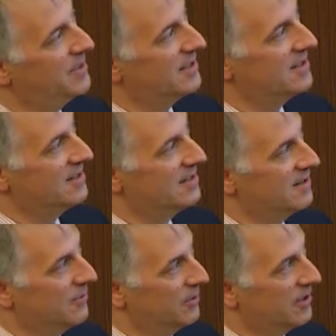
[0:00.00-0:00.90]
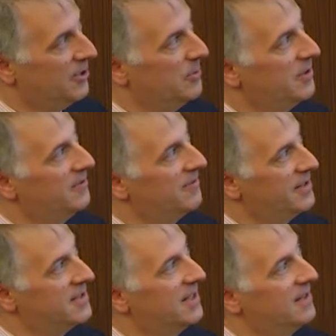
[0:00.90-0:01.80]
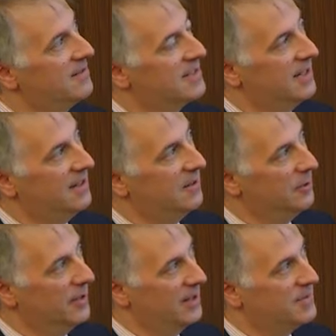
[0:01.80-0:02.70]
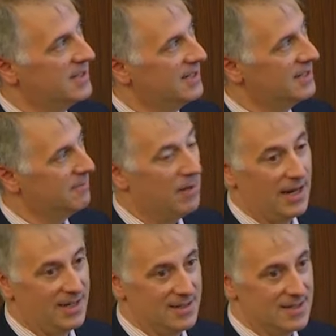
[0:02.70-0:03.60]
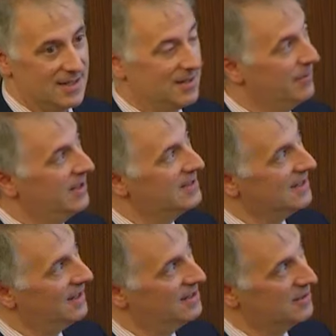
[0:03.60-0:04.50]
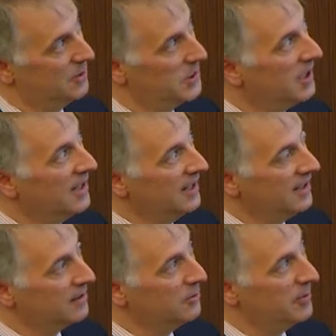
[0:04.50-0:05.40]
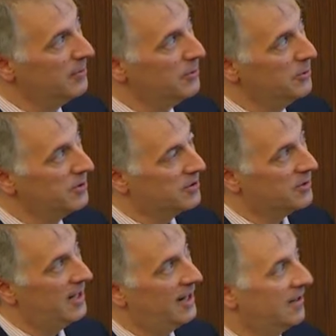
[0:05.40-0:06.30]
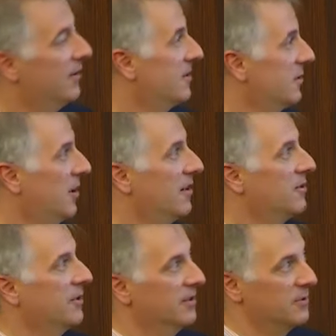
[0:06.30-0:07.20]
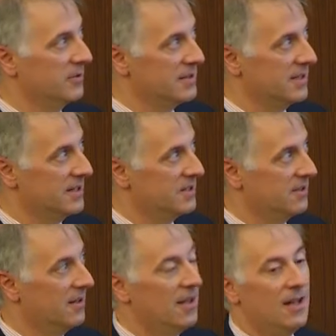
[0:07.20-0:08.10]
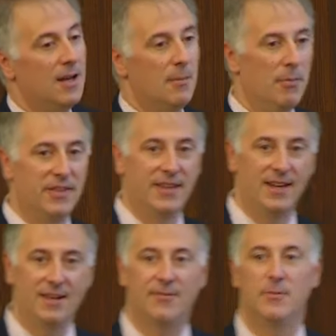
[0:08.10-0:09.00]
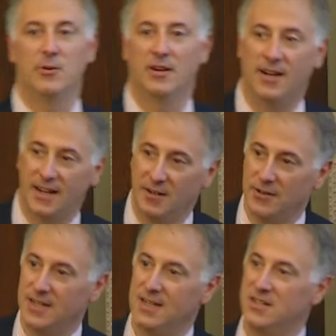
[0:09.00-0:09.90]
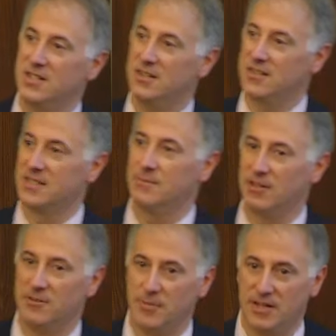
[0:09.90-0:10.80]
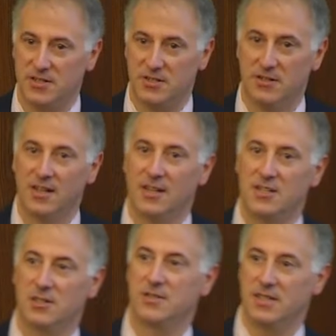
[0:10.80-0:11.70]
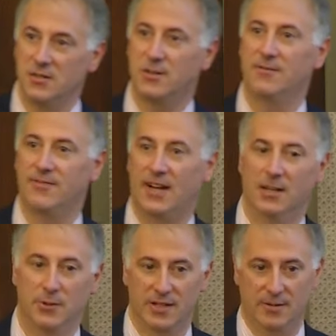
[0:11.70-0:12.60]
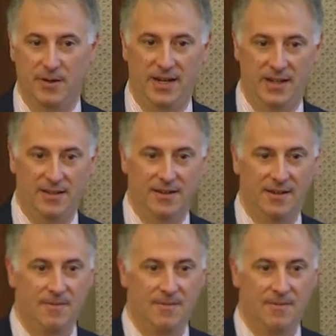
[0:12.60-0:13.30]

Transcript: that's consistent with coma, vegetative state, or MCS minus at the bedside. So it would include people who could track or show auditory localization. But that fMRI or EEG or some other measure shows that you can follow a command.